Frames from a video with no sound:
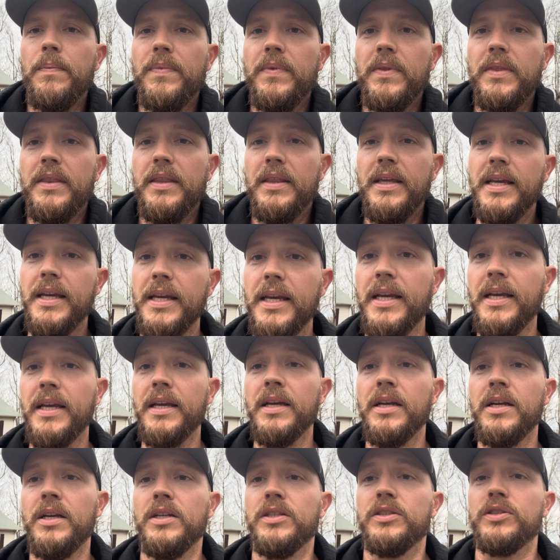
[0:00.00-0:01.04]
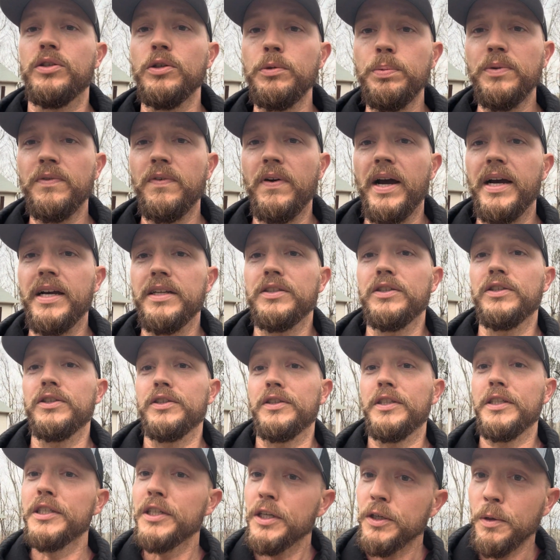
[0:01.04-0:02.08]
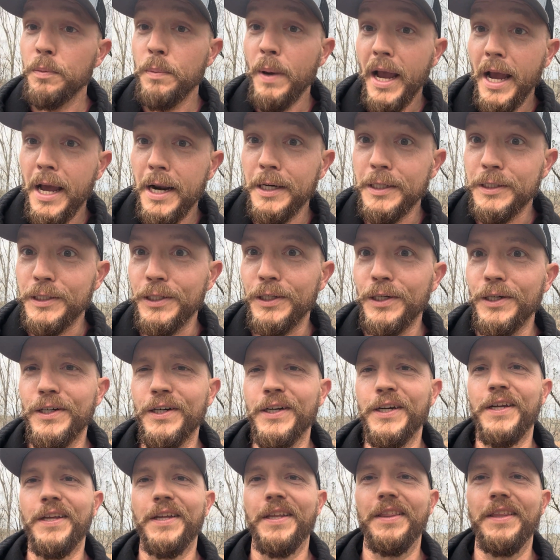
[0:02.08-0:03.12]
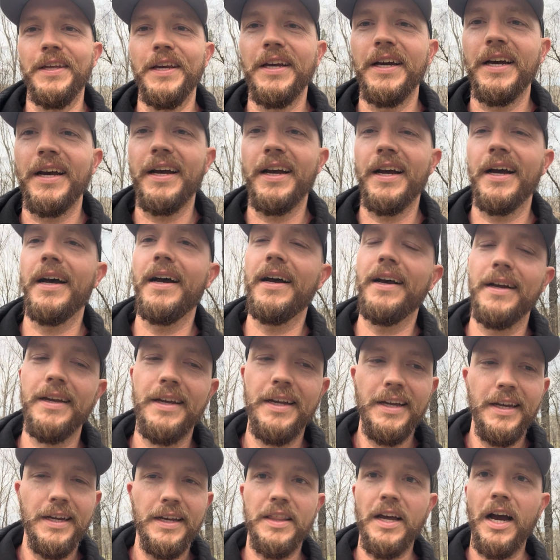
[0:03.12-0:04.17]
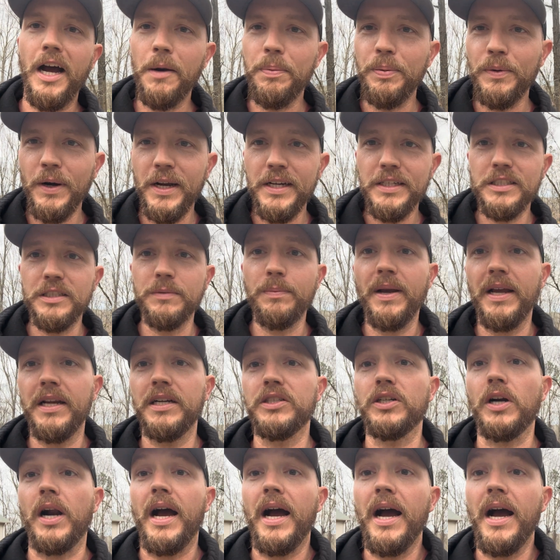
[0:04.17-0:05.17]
the supervisors, the general manager, the operations manager.